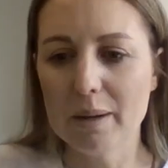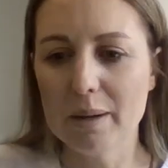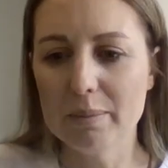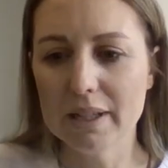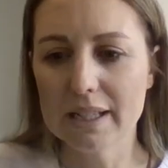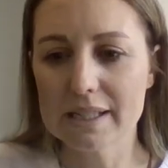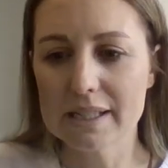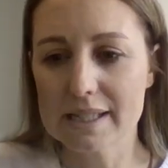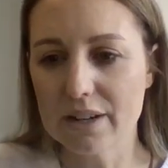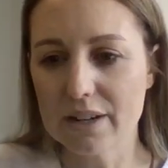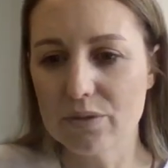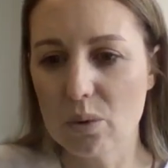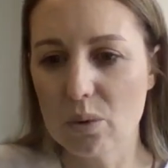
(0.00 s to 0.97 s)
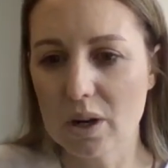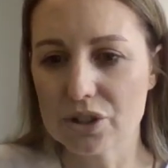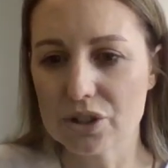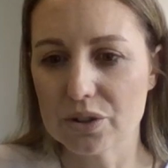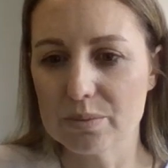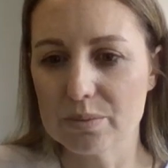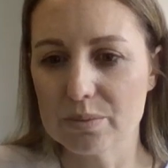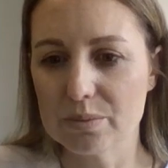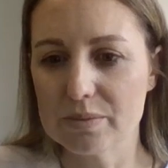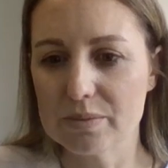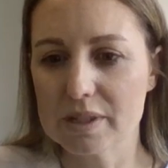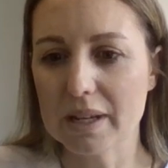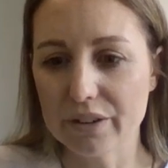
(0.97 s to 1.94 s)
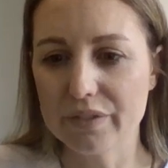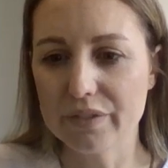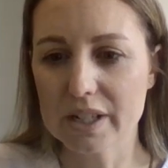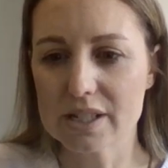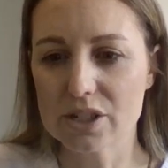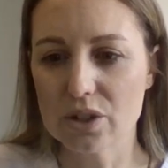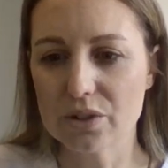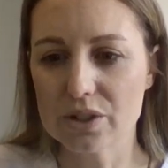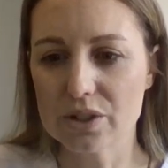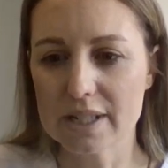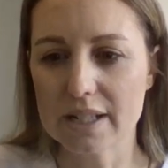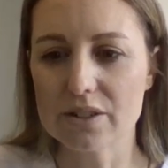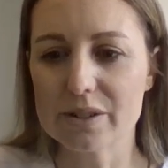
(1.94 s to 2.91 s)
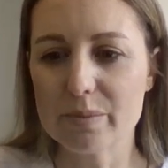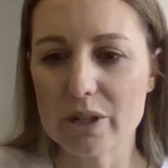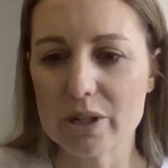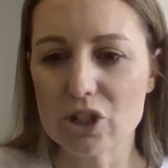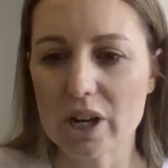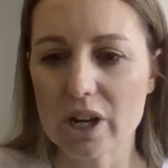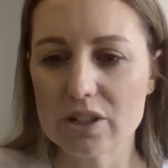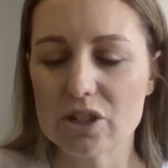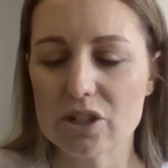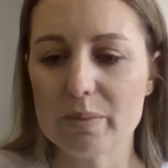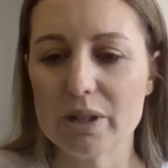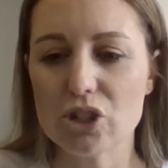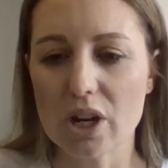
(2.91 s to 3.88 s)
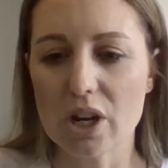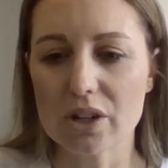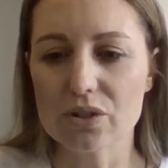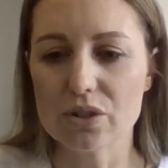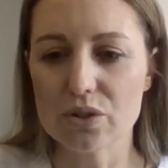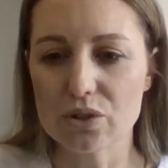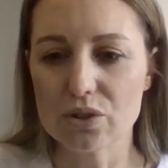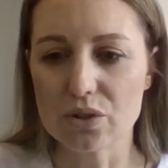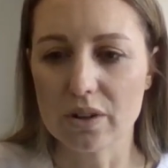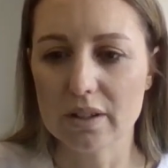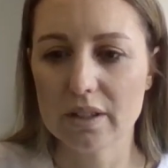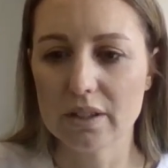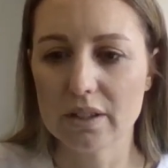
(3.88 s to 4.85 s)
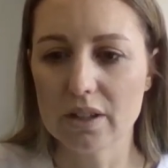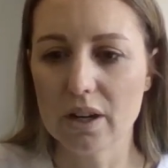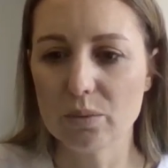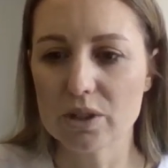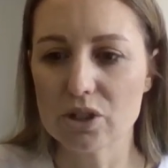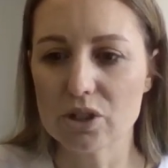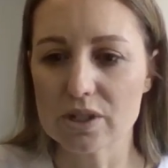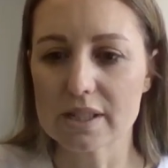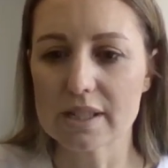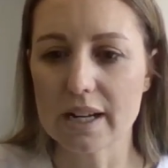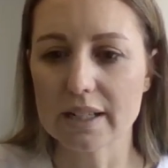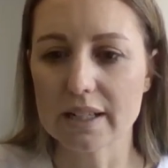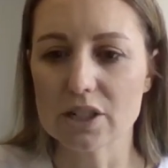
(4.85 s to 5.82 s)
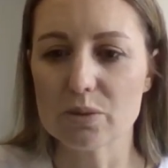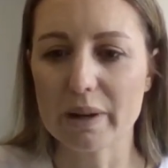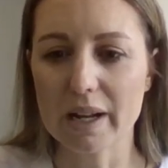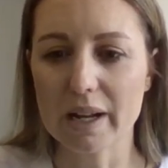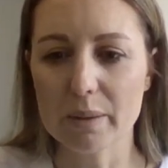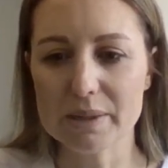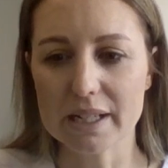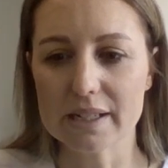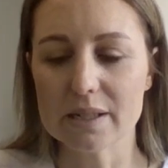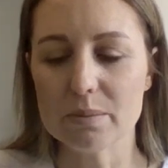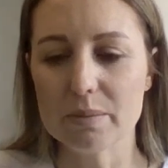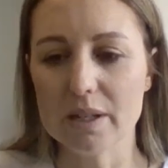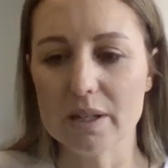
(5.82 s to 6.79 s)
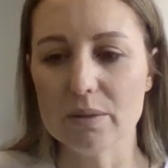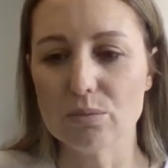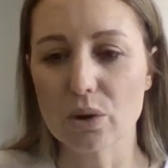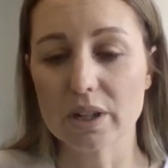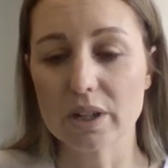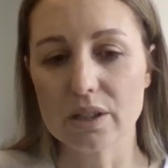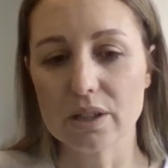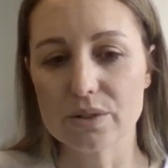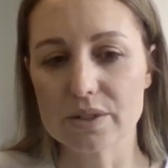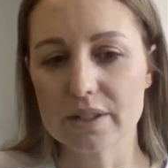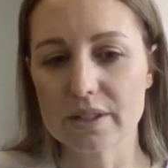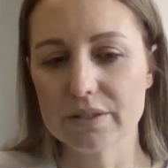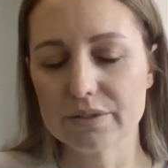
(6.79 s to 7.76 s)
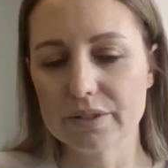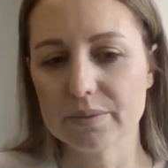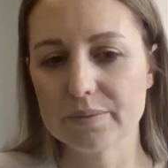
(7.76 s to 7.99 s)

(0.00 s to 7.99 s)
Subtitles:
public staff washrooms in our fixed donor centers be changed to be gender neutral, not with just signage, but updated to be more inclusive?